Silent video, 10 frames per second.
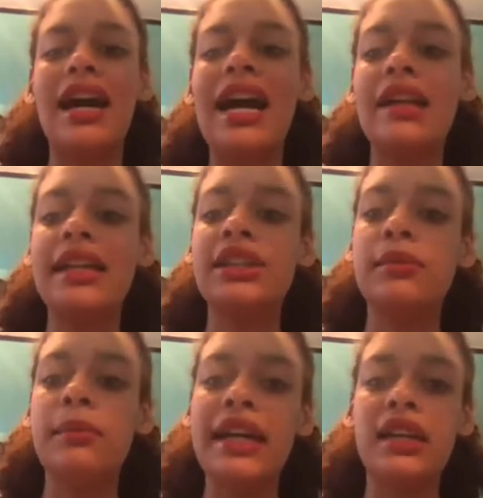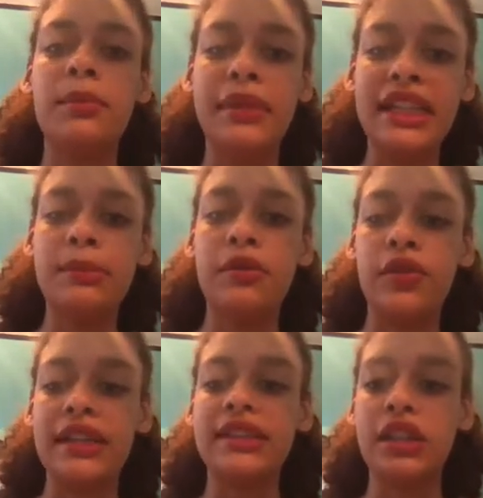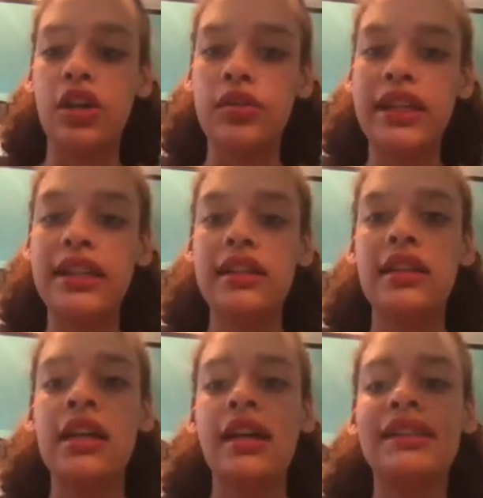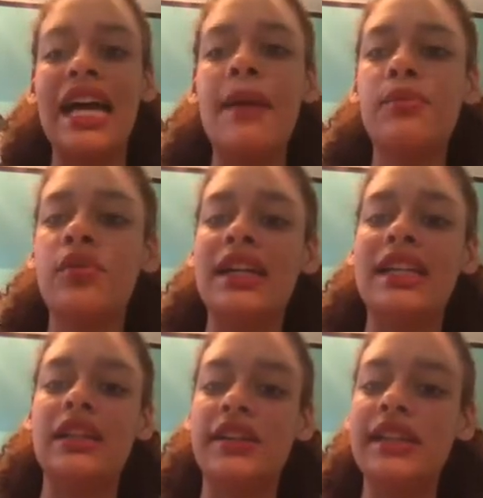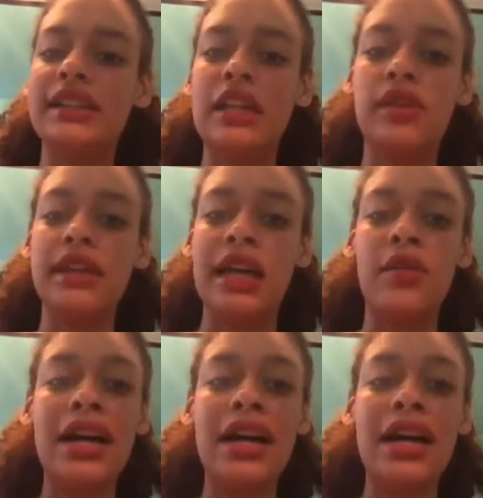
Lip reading: I like to make the beats before I sing over it because I haven't wrote any lyrics down right now.